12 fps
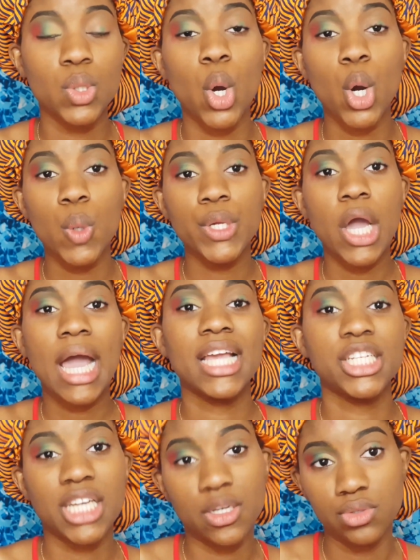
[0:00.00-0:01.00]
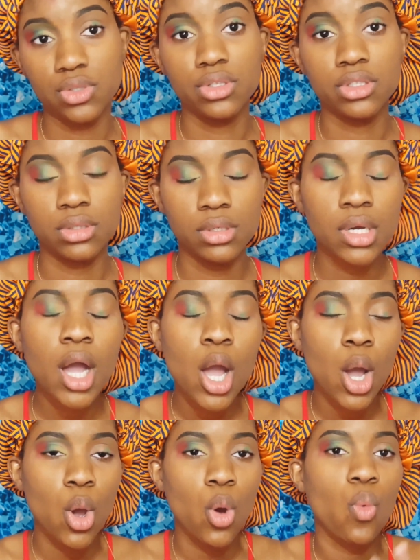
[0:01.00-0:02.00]
to how your eyeshadow is going to look
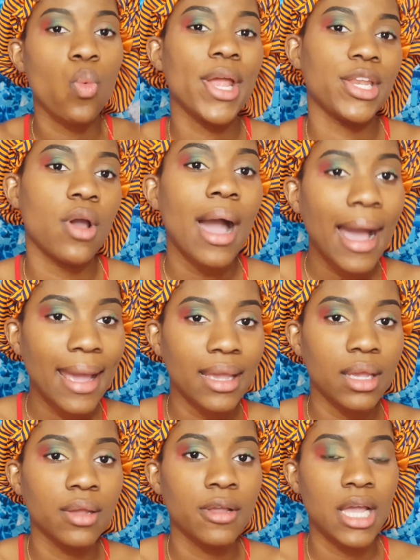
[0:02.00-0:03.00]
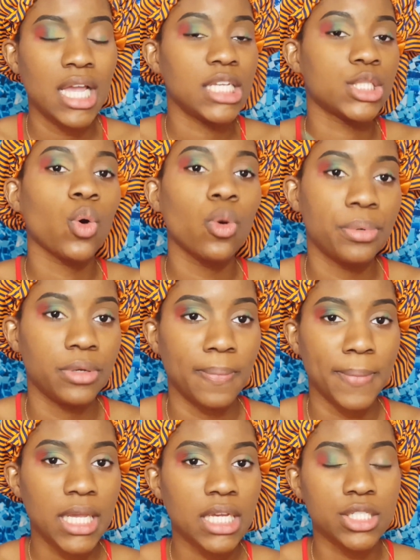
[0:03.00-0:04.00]
when your eye is open,
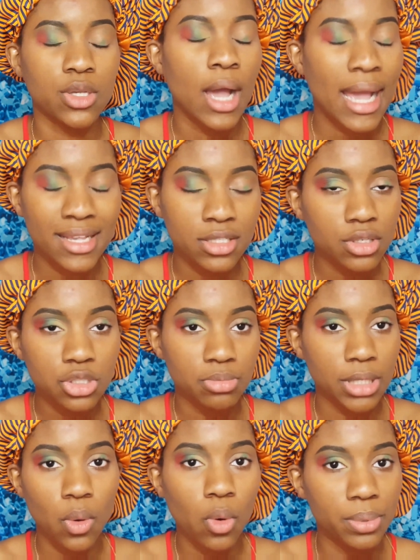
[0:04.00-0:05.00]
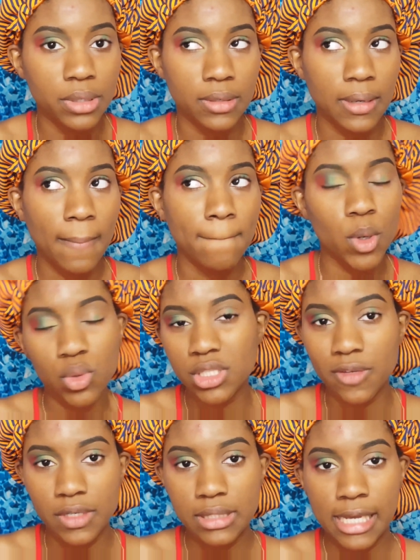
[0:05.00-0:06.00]
because your eye is going to be open most
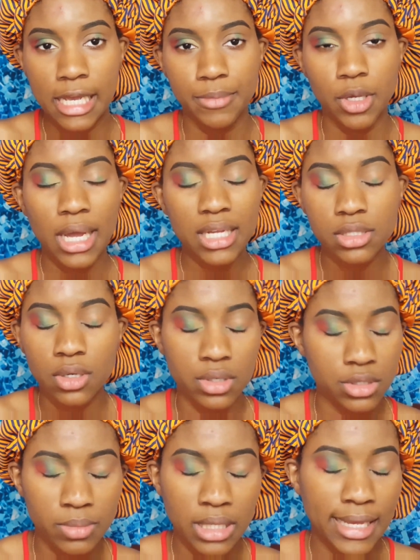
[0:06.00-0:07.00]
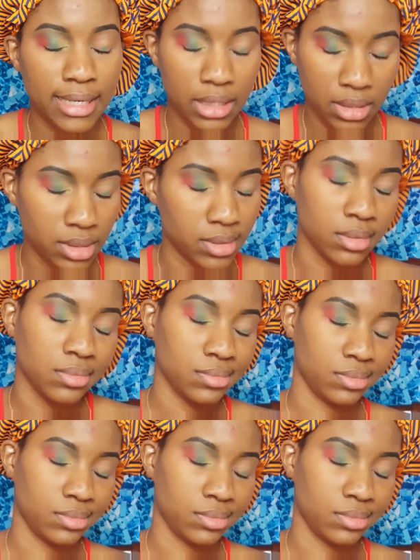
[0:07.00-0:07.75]
of the time. Your eye is not going to be like this